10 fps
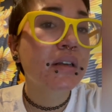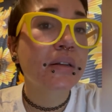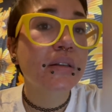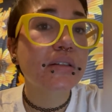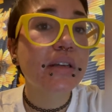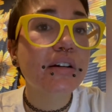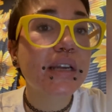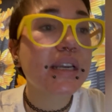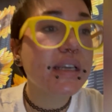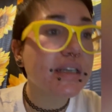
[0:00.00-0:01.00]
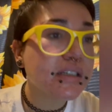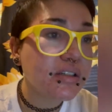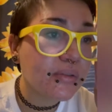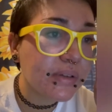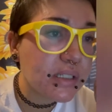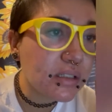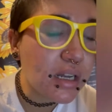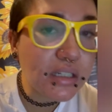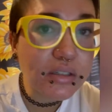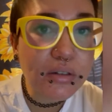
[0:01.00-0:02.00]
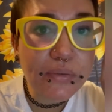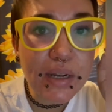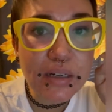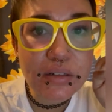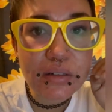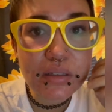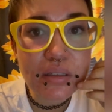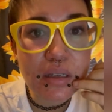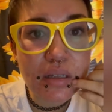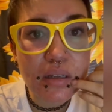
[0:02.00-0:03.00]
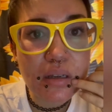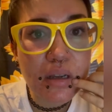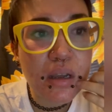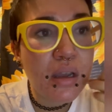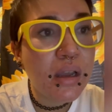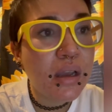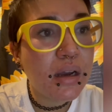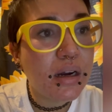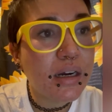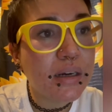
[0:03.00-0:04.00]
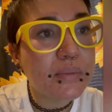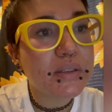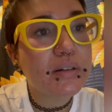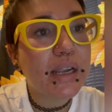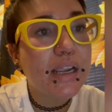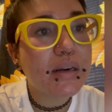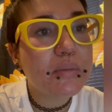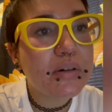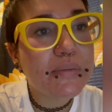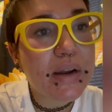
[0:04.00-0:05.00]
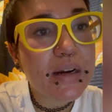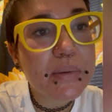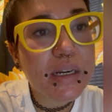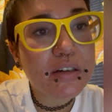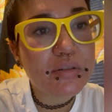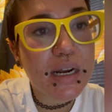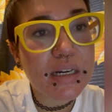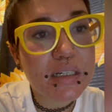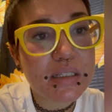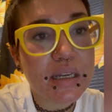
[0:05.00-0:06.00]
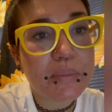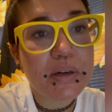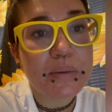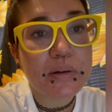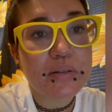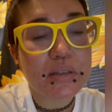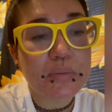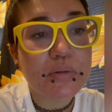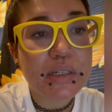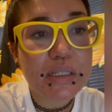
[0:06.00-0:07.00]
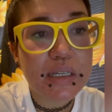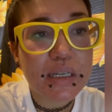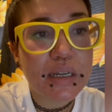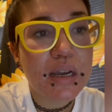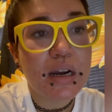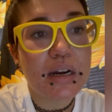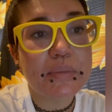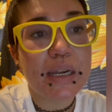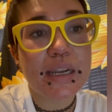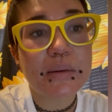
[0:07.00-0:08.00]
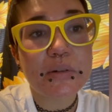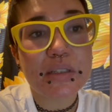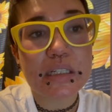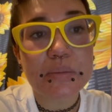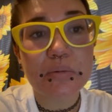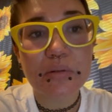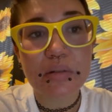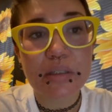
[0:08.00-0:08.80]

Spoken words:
So now getting into physiological factors. So animal environment interactions that predispose to poisoning. The animals explore the